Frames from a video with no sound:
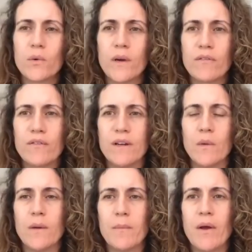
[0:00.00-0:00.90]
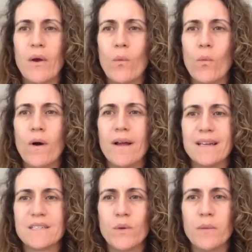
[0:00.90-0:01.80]
quick follow up,
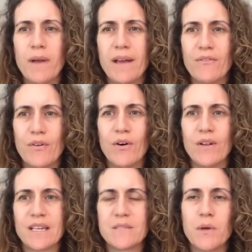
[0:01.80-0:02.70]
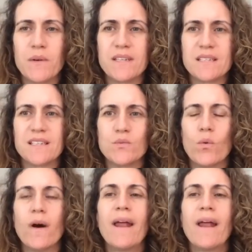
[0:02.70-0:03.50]
as we may have all experienced this, what